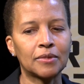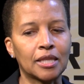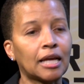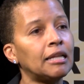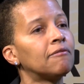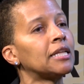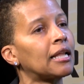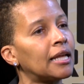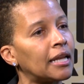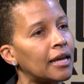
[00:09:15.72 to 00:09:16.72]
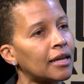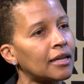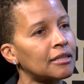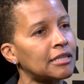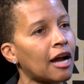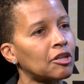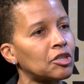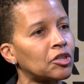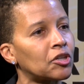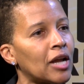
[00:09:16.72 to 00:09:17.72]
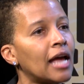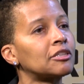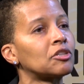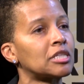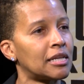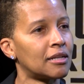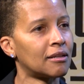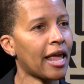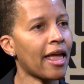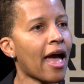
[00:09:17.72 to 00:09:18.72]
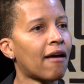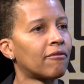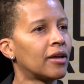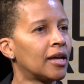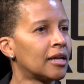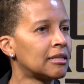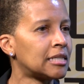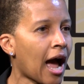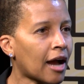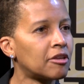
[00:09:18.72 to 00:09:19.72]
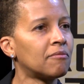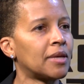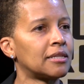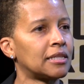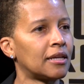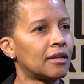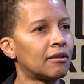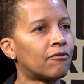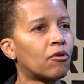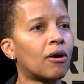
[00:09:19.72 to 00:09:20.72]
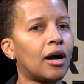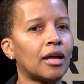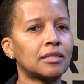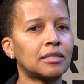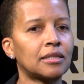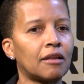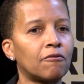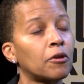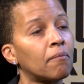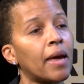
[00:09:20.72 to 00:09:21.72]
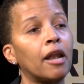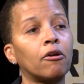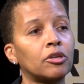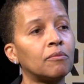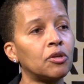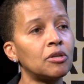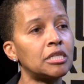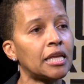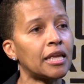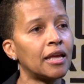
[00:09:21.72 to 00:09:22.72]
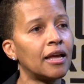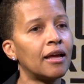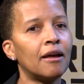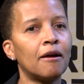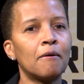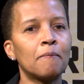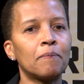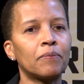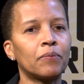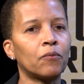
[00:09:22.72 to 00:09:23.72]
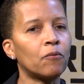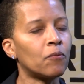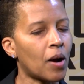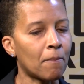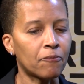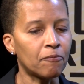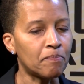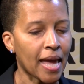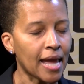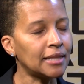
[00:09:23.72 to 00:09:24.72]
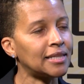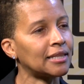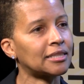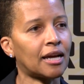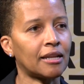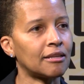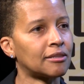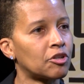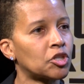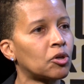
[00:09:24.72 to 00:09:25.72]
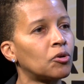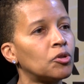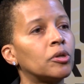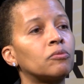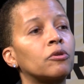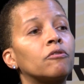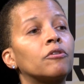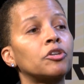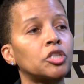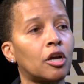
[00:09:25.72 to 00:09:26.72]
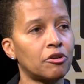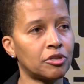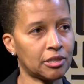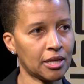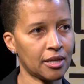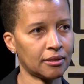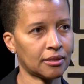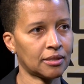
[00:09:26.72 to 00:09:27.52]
the Cleveland Clinic, Dr. Esselstyn, they have documented for us and for the medical community amazing studies that show you can reverse heart disease.